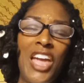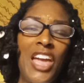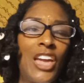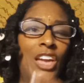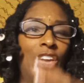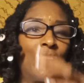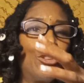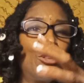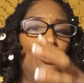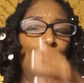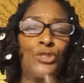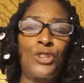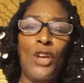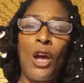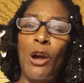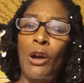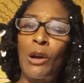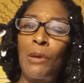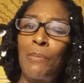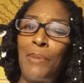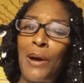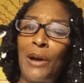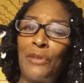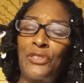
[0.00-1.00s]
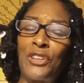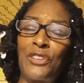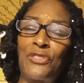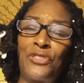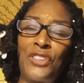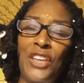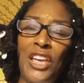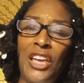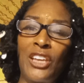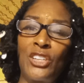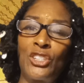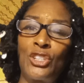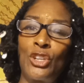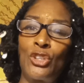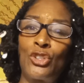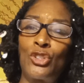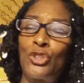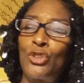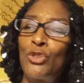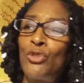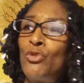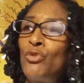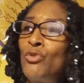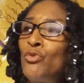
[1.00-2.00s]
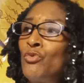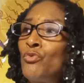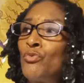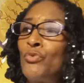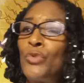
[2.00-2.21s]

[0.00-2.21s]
and you talk about the things that you